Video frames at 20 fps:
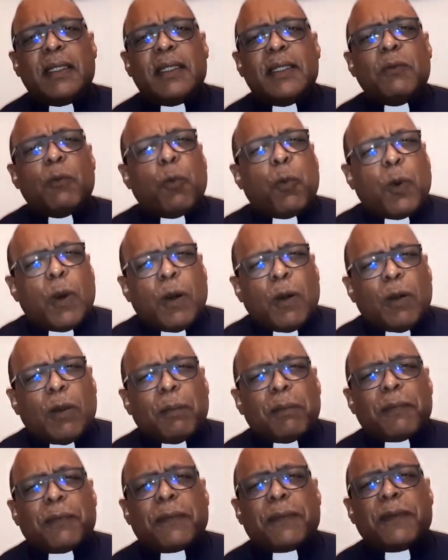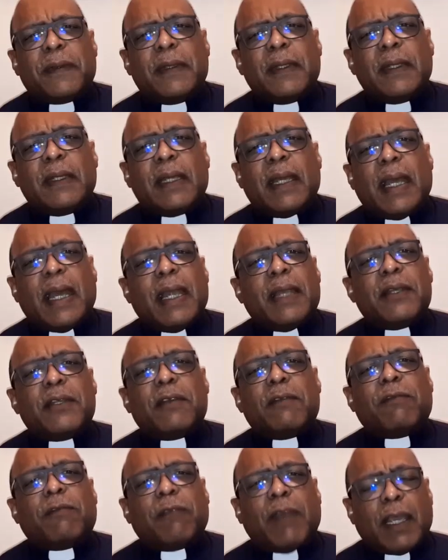and warmth and
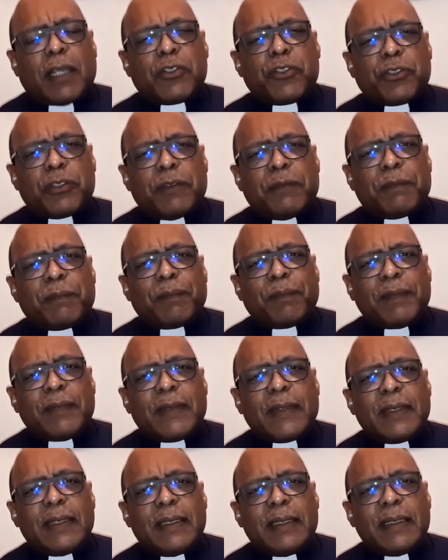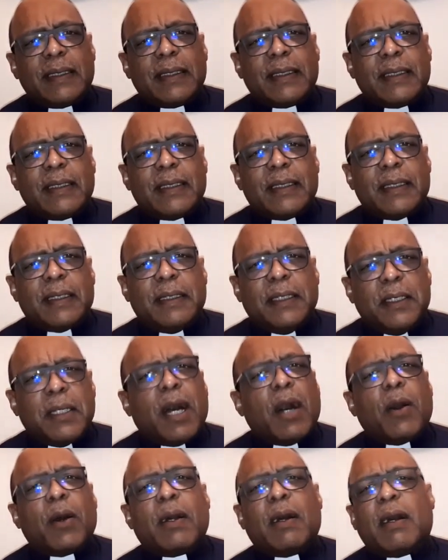affection. And in
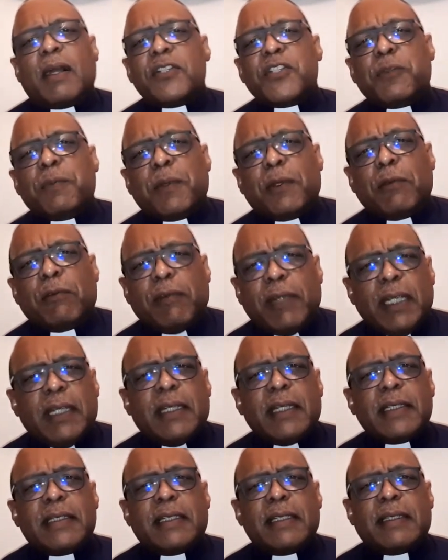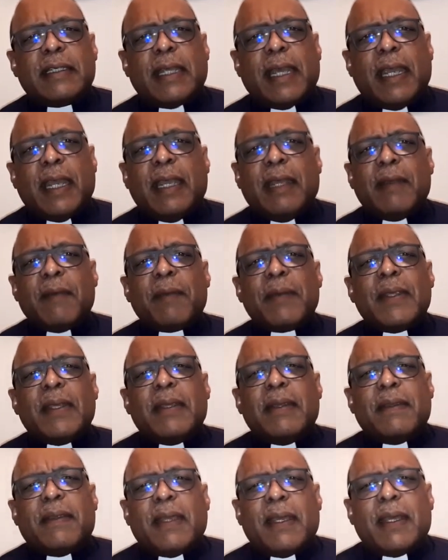our gospel reading today,
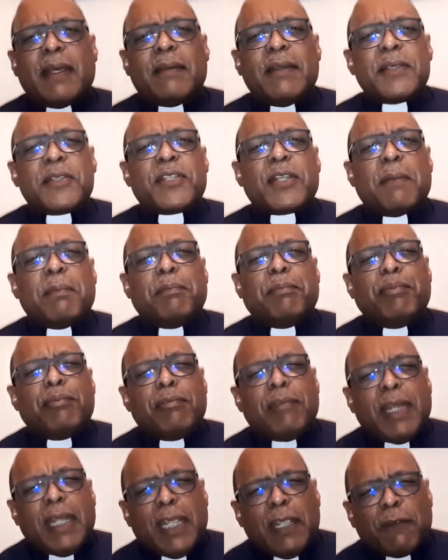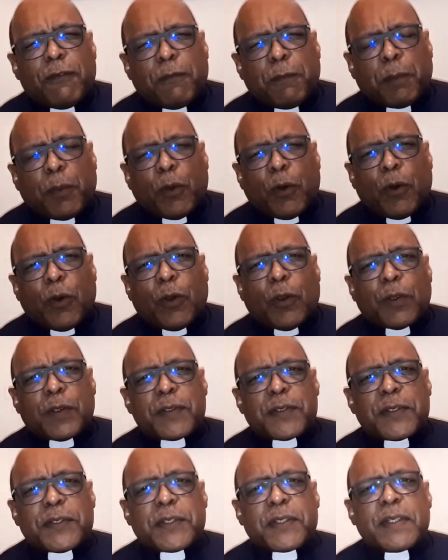there is a brief
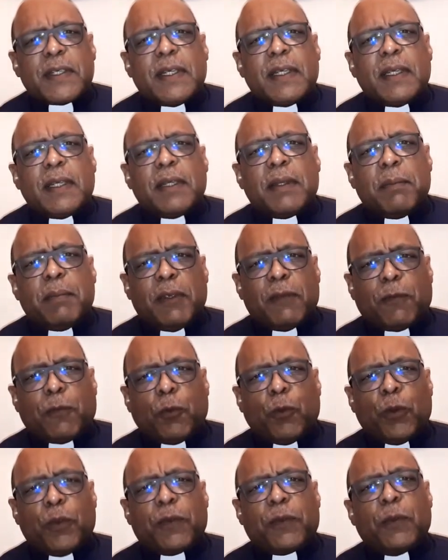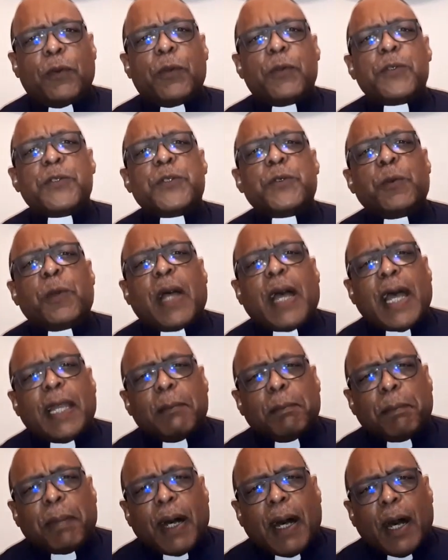pause before those who
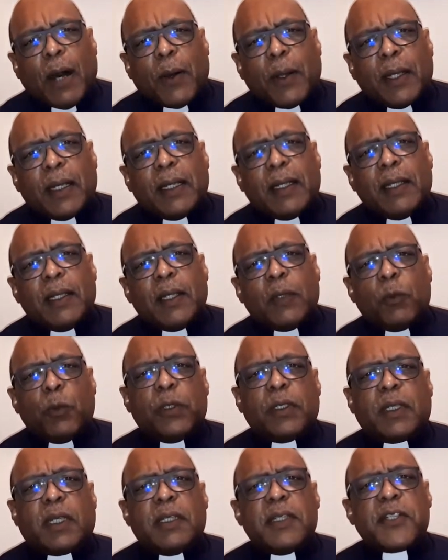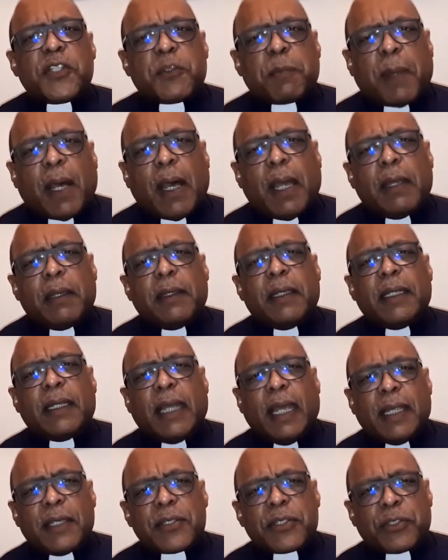had power would conspire
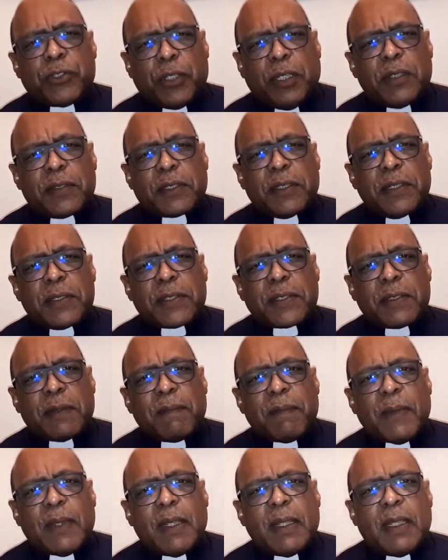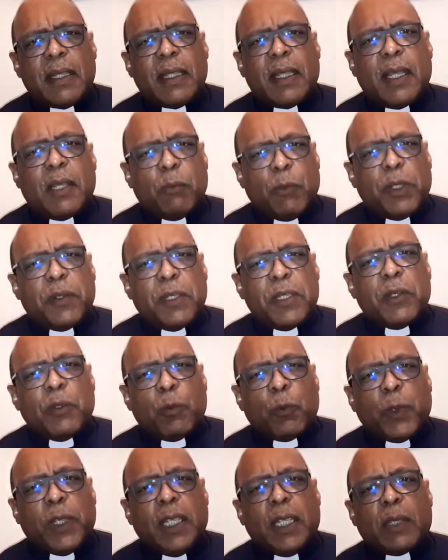against Jesus and within
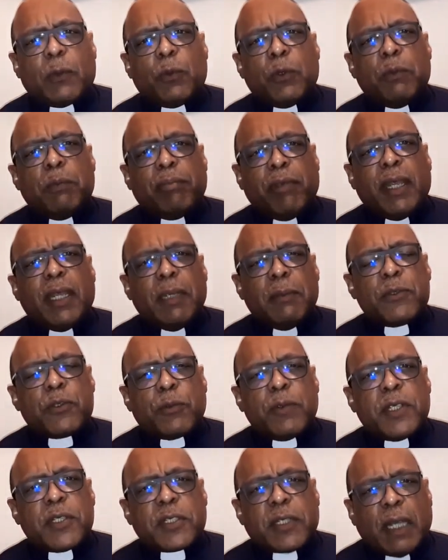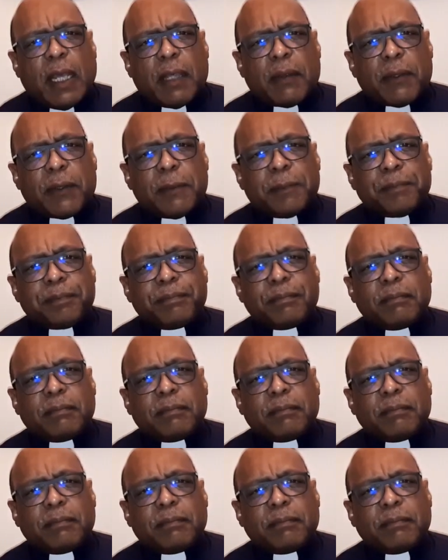a week would bring him to his death.